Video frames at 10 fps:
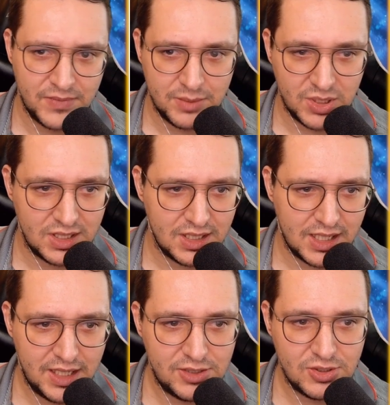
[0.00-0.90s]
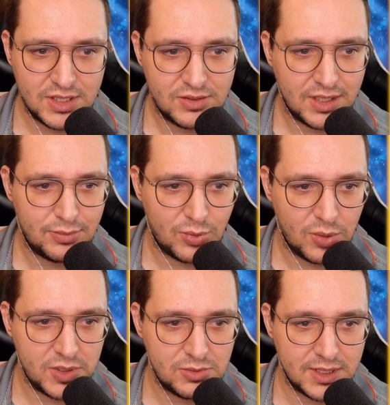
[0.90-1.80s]
But I started to have
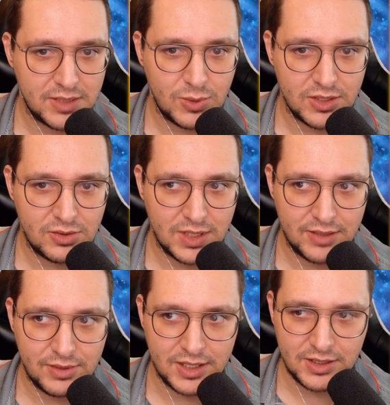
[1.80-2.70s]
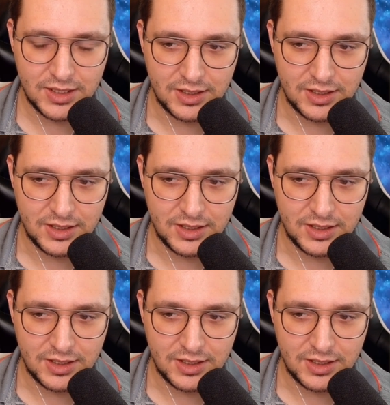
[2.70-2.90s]
problems when I wanted to have like